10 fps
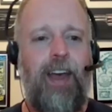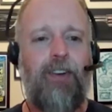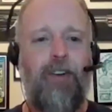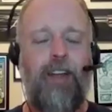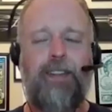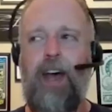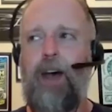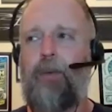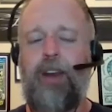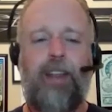I had a great
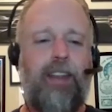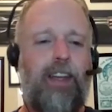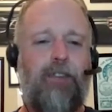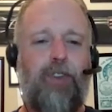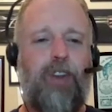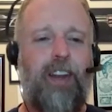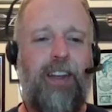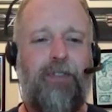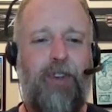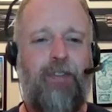time. And if
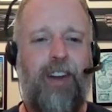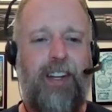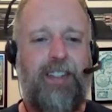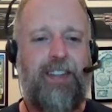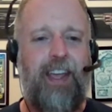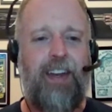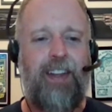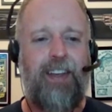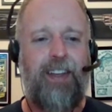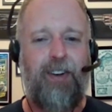you ever need a
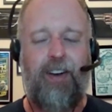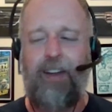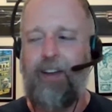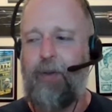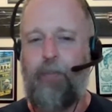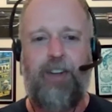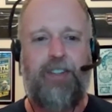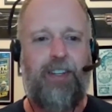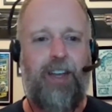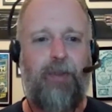stand-in or a
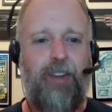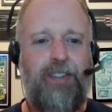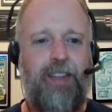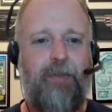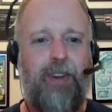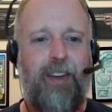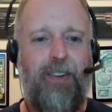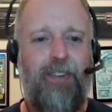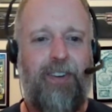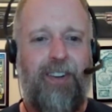punching dummy, just let me know.